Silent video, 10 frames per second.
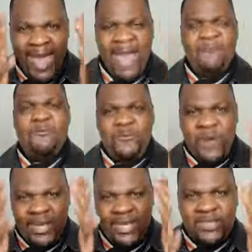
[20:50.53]

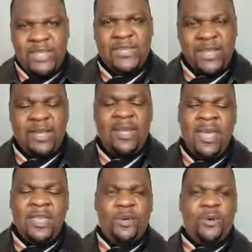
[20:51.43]
every decision
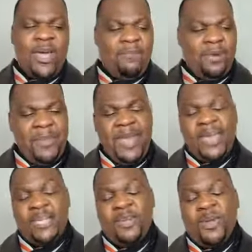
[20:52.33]
you ever
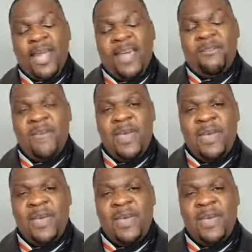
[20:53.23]
make in your life,